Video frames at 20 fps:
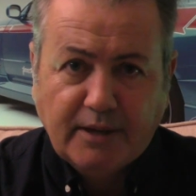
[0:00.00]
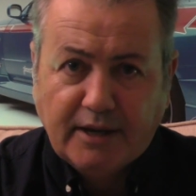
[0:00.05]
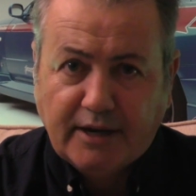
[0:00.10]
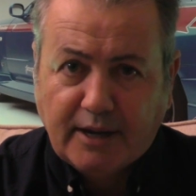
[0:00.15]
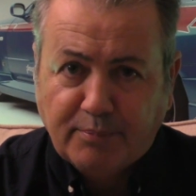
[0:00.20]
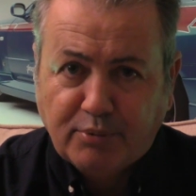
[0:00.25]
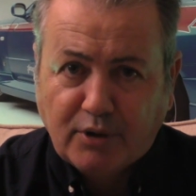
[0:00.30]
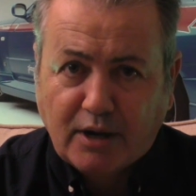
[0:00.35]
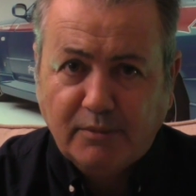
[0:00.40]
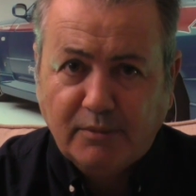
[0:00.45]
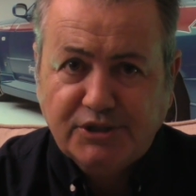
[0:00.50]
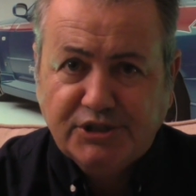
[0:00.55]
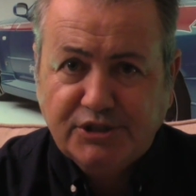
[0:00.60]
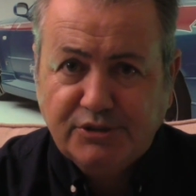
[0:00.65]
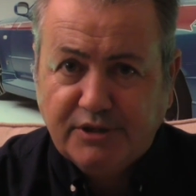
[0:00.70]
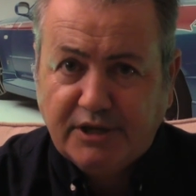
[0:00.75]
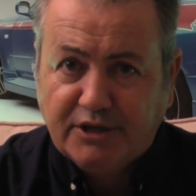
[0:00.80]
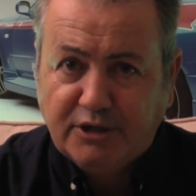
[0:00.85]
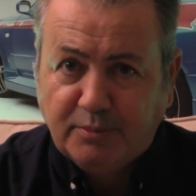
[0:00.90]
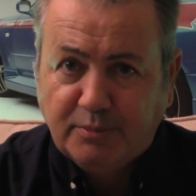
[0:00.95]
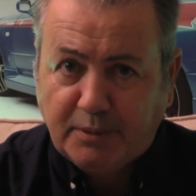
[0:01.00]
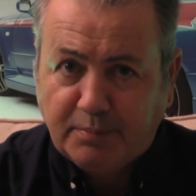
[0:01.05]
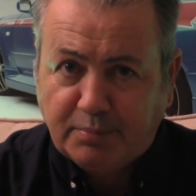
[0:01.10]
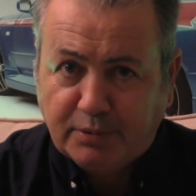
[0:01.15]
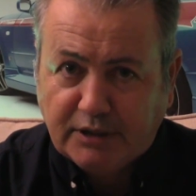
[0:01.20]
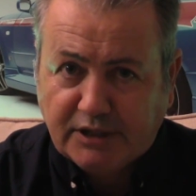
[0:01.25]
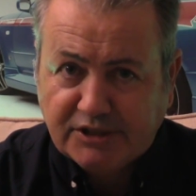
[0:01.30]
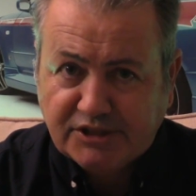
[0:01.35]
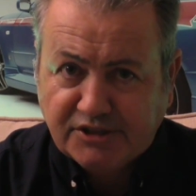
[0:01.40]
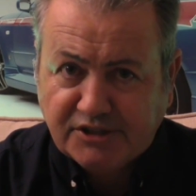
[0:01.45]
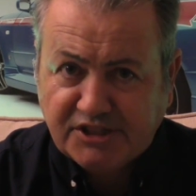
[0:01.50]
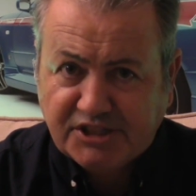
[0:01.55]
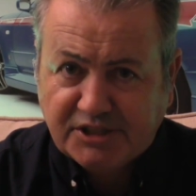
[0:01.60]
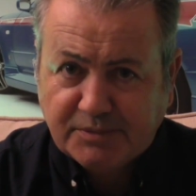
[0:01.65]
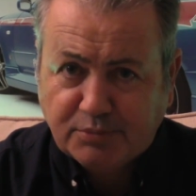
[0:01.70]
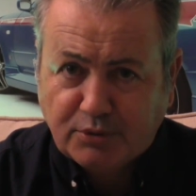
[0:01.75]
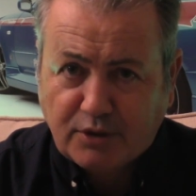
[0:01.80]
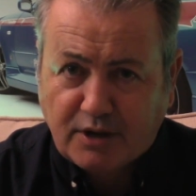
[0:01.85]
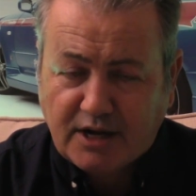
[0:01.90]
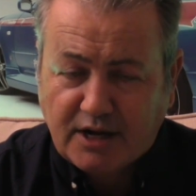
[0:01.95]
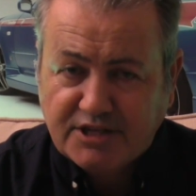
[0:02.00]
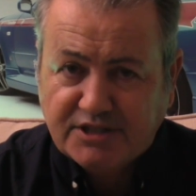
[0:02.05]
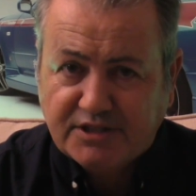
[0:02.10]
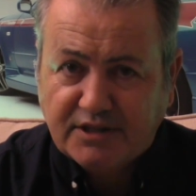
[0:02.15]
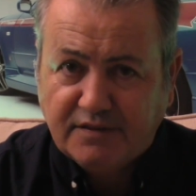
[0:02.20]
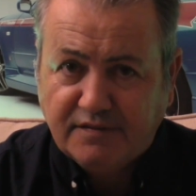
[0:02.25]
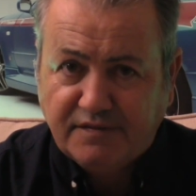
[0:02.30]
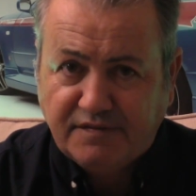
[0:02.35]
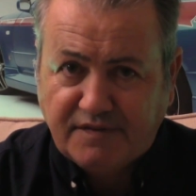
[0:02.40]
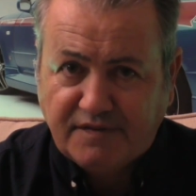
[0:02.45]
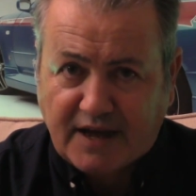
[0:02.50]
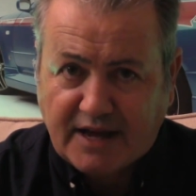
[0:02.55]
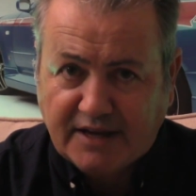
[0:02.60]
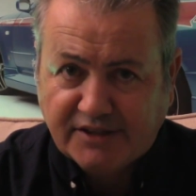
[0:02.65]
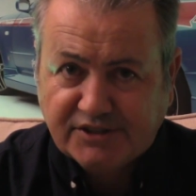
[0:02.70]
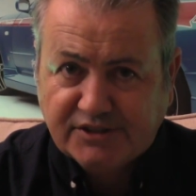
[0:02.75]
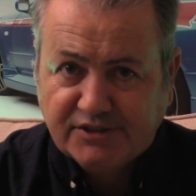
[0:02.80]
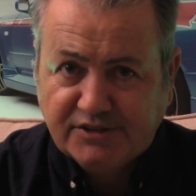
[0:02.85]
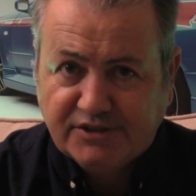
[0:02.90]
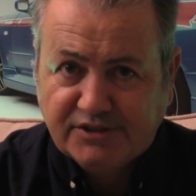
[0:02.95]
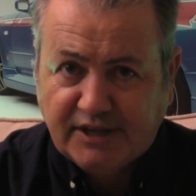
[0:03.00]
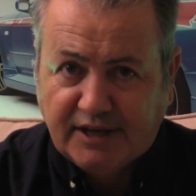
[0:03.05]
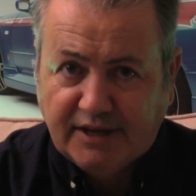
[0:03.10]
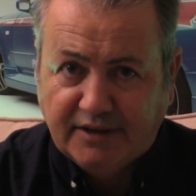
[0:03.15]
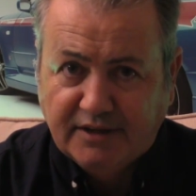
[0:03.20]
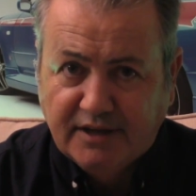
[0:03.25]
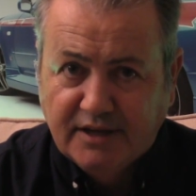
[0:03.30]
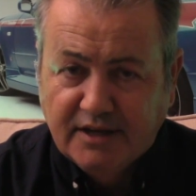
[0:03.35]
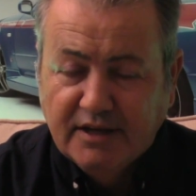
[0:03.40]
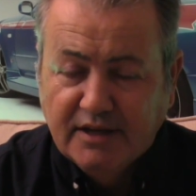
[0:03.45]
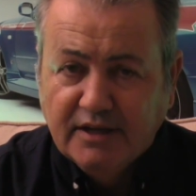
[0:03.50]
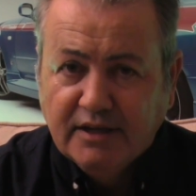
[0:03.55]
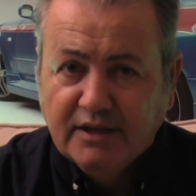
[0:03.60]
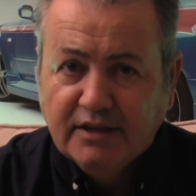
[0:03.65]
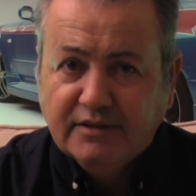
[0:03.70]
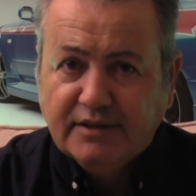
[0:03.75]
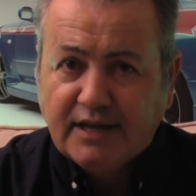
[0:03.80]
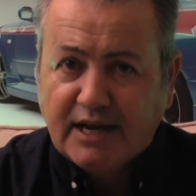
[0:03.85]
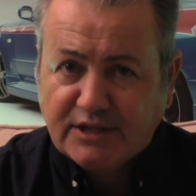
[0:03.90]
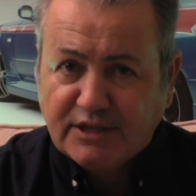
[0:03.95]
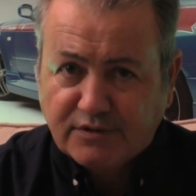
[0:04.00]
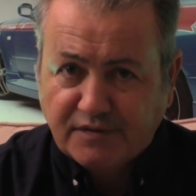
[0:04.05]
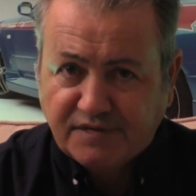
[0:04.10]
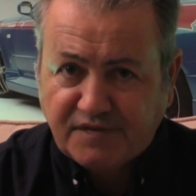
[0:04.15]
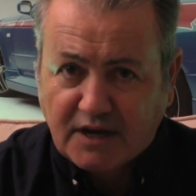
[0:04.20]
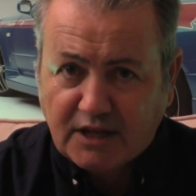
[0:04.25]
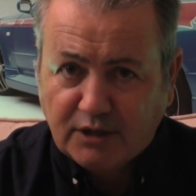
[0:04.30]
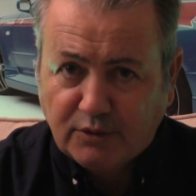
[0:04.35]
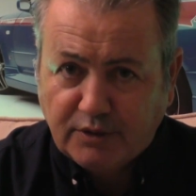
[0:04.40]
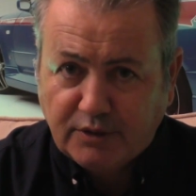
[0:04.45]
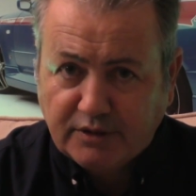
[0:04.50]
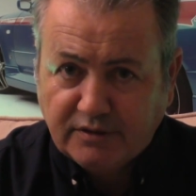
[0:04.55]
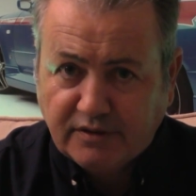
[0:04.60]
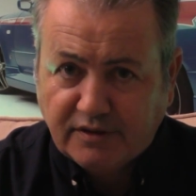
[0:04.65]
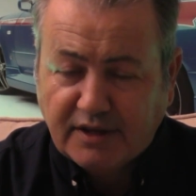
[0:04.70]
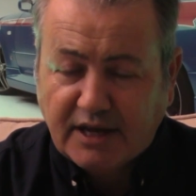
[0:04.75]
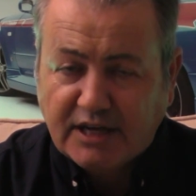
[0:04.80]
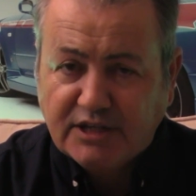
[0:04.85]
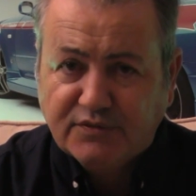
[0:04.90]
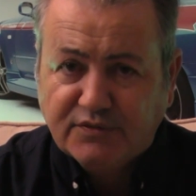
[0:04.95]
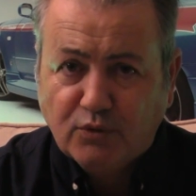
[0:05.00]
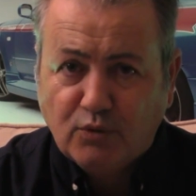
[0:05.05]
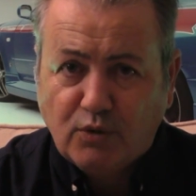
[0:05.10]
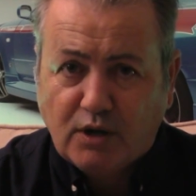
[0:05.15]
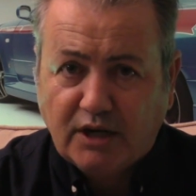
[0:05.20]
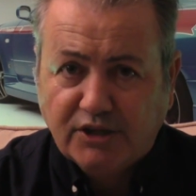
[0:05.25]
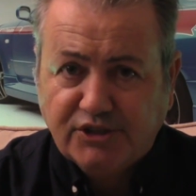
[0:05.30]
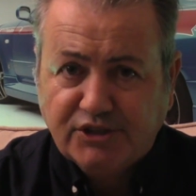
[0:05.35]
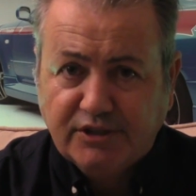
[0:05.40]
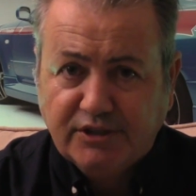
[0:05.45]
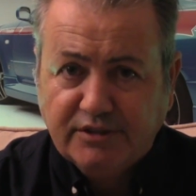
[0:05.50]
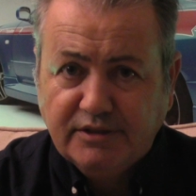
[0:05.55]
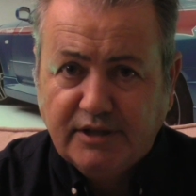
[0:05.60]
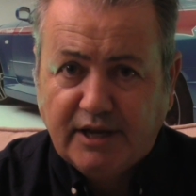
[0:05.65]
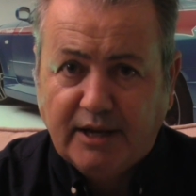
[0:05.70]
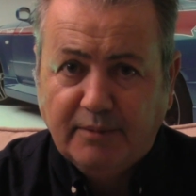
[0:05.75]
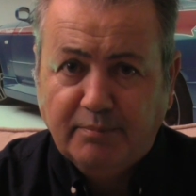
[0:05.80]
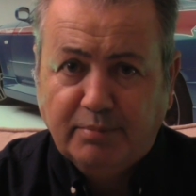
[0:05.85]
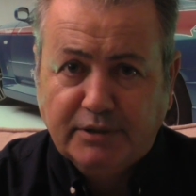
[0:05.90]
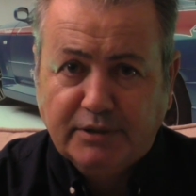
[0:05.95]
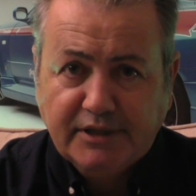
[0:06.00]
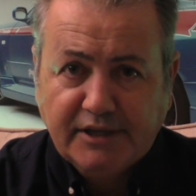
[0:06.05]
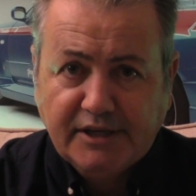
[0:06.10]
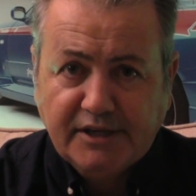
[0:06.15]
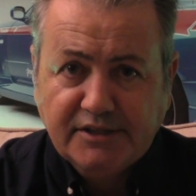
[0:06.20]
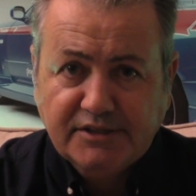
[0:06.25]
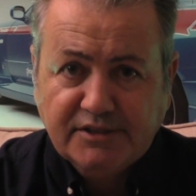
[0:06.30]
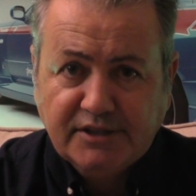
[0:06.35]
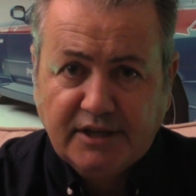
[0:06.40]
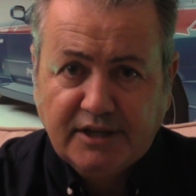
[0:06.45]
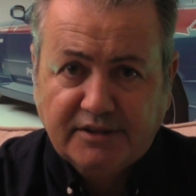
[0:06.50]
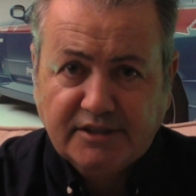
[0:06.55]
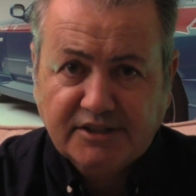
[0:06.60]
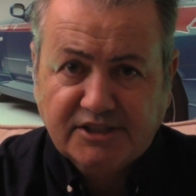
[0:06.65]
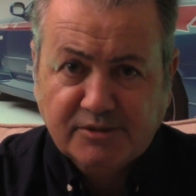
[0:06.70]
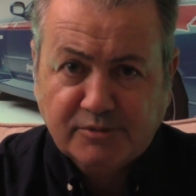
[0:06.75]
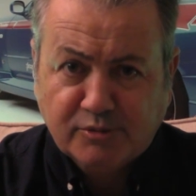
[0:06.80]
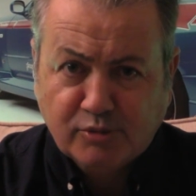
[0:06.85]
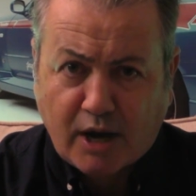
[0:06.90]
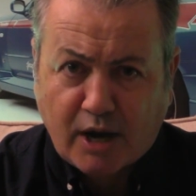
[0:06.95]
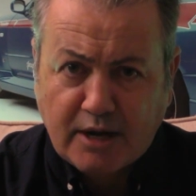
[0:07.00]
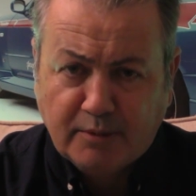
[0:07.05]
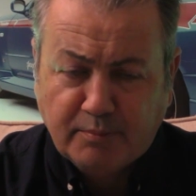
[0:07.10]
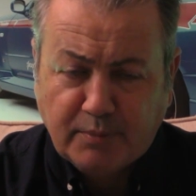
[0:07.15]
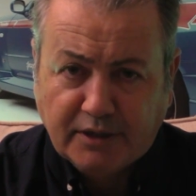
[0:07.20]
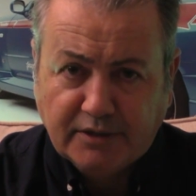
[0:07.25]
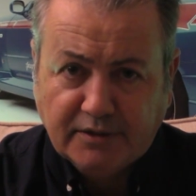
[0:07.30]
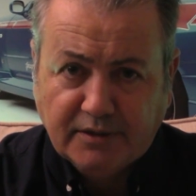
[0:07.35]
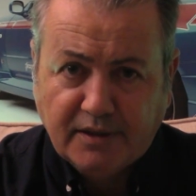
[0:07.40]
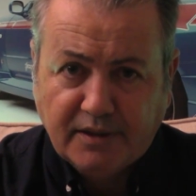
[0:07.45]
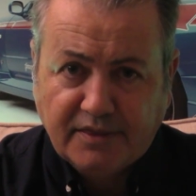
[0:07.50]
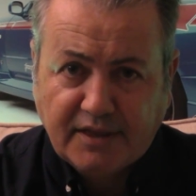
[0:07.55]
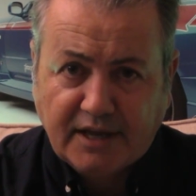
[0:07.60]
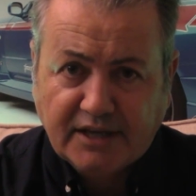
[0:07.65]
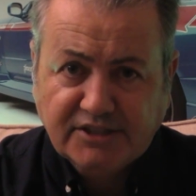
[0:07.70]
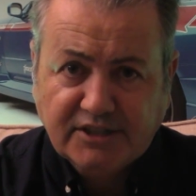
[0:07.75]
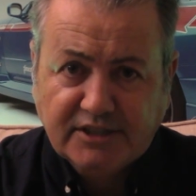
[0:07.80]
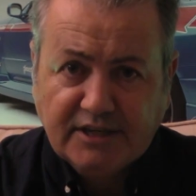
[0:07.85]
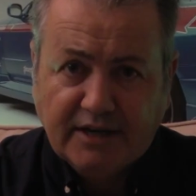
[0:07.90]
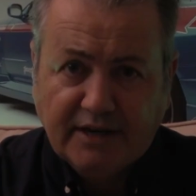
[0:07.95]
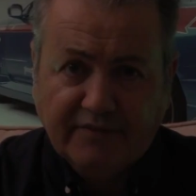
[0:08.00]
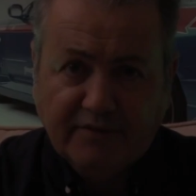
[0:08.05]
and I promise you that you'll be pleasantly surprised in Fast 10. Thanks for following, thanks for watching, and please hit the subscribe button. Thanks again,